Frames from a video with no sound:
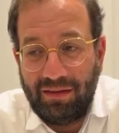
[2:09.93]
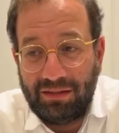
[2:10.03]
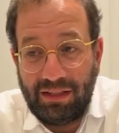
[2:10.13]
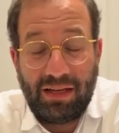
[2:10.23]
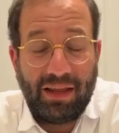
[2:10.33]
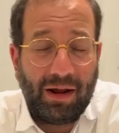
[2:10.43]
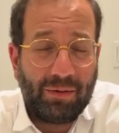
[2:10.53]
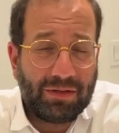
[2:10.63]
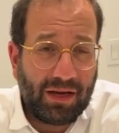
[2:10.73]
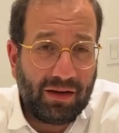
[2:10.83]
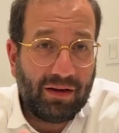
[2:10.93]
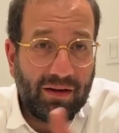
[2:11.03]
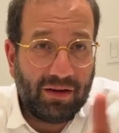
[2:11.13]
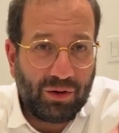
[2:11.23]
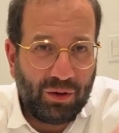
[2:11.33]
So he said, then I would say,
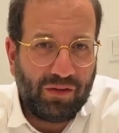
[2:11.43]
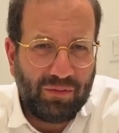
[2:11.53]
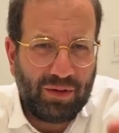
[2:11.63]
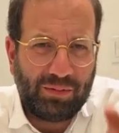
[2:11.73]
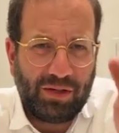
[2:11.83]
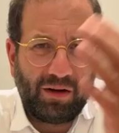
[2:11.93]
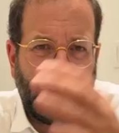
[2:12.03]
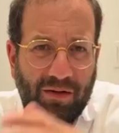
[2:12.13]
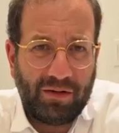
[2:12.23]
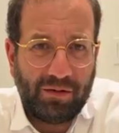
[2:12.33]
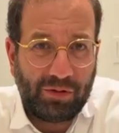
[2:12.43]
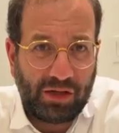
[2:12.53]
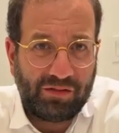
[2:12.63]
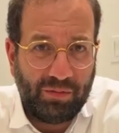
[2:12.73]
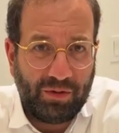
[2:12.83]
could you give me a bracha? A
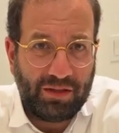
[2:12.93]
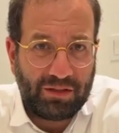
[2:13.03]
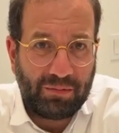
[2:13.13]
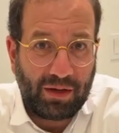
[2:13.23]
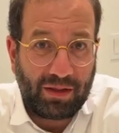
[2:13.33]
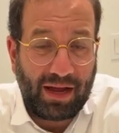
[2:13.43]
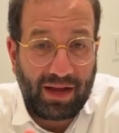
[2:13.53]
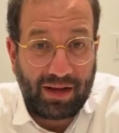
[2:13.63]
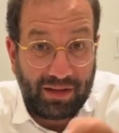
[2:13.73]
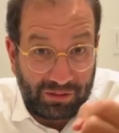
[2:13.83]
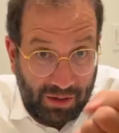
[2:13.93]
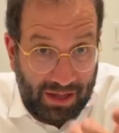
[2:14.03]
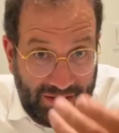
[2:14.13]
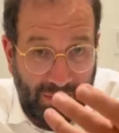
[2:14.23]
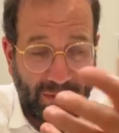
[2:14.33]
bracha for me eats a big dach. So
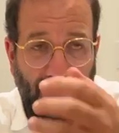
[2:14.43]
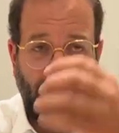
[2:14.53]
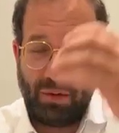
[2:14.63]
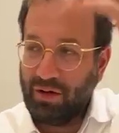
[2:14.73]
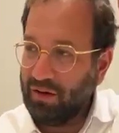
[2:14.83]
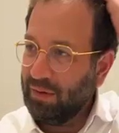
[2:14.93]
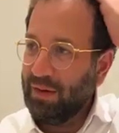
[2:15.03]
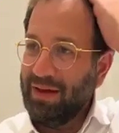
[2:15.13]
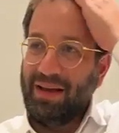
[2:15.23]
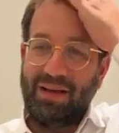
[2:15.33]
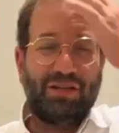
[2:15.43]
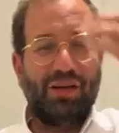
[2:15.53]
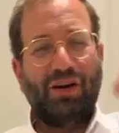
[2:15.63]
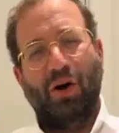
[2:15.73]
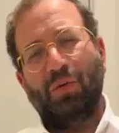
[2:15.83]
that's something you could give me. So
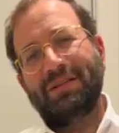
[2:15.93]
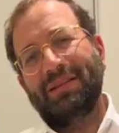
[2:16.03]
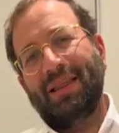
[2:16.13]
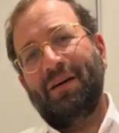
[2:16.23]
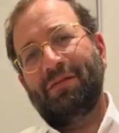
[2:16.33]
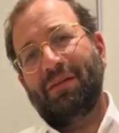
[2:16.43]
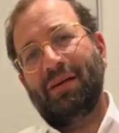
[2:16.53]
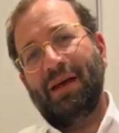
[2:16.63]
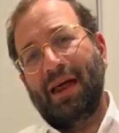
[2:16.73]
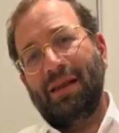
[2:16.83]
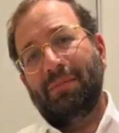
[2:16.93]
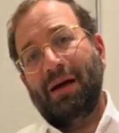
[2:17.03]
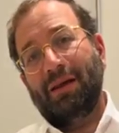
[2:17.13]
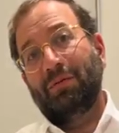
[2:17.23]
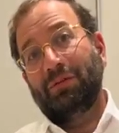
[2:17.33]
he always left
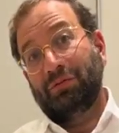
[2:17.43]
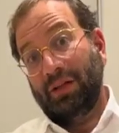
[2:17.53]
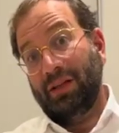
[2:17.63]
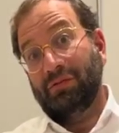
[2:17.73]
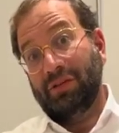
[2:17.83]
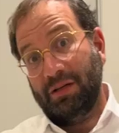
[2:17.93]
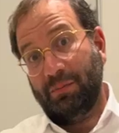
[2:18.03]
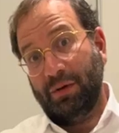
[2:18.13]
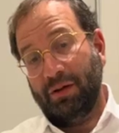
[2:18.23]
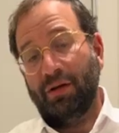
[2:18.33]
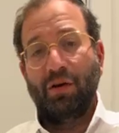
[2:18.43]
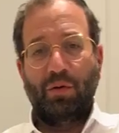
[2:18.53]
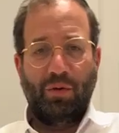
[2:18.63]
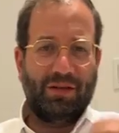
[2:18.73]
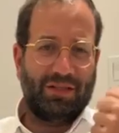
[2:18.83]
anybody who was really a recipient
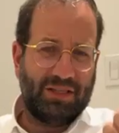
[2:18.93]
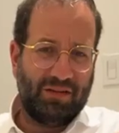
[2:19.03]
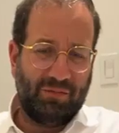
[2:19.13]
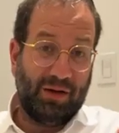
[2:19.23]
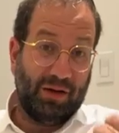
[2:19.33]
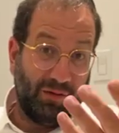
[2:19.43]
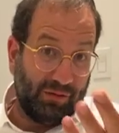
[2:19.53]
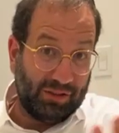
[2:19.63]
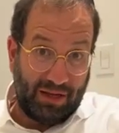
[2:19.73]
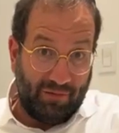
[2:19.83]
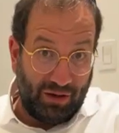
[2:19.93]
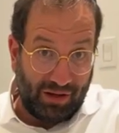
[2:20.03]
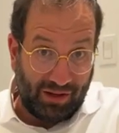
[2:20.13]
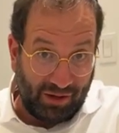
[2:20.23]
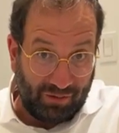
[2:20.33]
with a sense of being a giver, because every yid
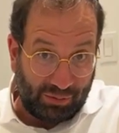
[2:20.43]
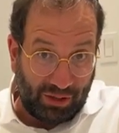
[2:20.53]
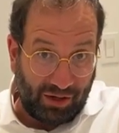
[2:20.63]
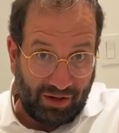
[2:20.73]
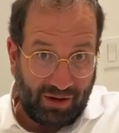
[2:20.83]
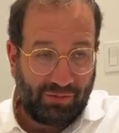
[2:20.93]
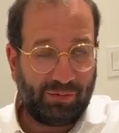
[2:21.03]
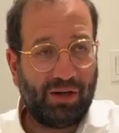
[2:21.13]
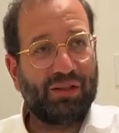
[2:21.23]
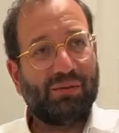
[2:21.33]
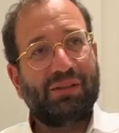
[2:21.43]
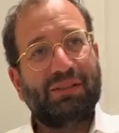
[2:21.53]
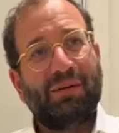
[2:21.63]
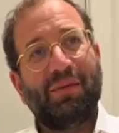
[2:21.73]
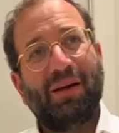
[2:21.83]
could give a bracha and every bracha is worth
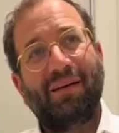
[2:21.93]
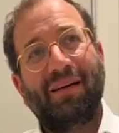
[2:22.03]
something.